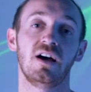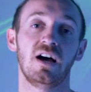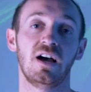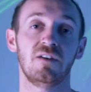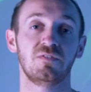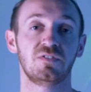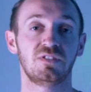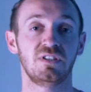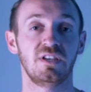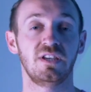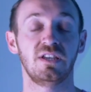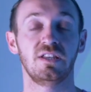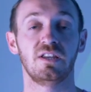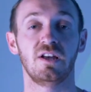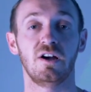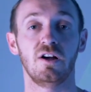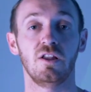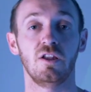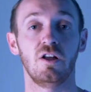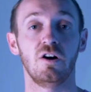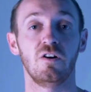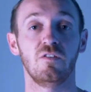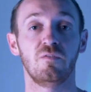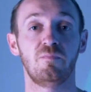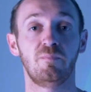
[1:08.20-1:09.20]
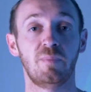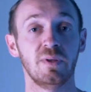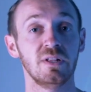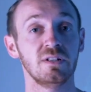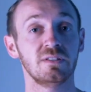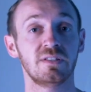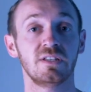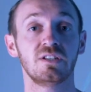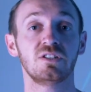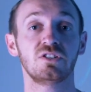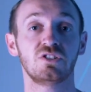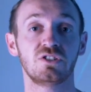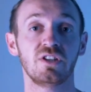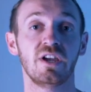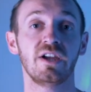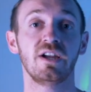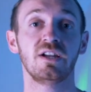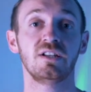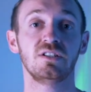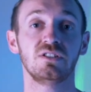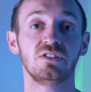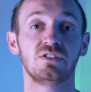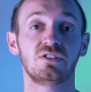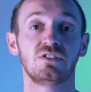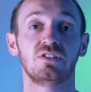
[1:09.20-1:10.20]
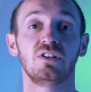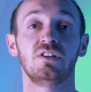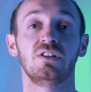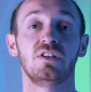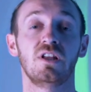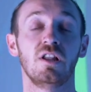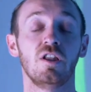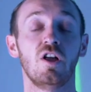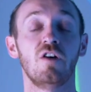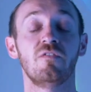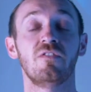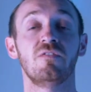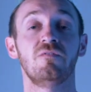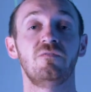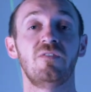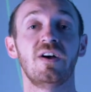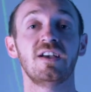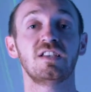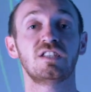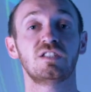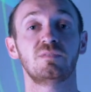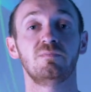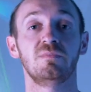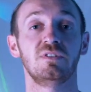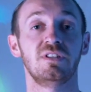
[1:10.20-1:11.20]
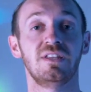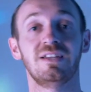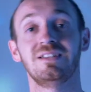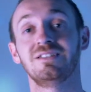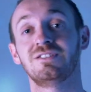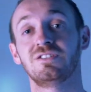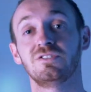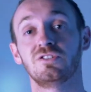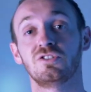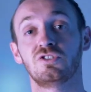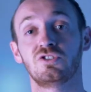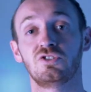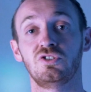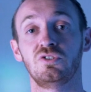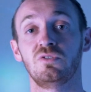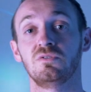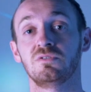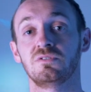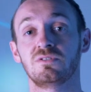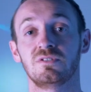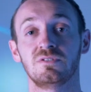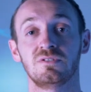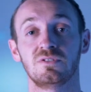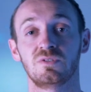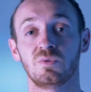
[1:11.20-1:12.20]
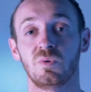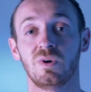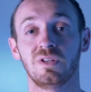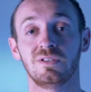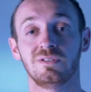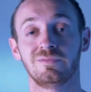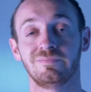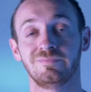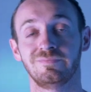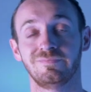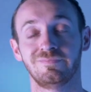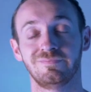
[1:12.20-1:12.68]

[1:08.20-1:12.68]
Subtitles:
I've seen a lot of buildings change and a lot of investment into the students as well.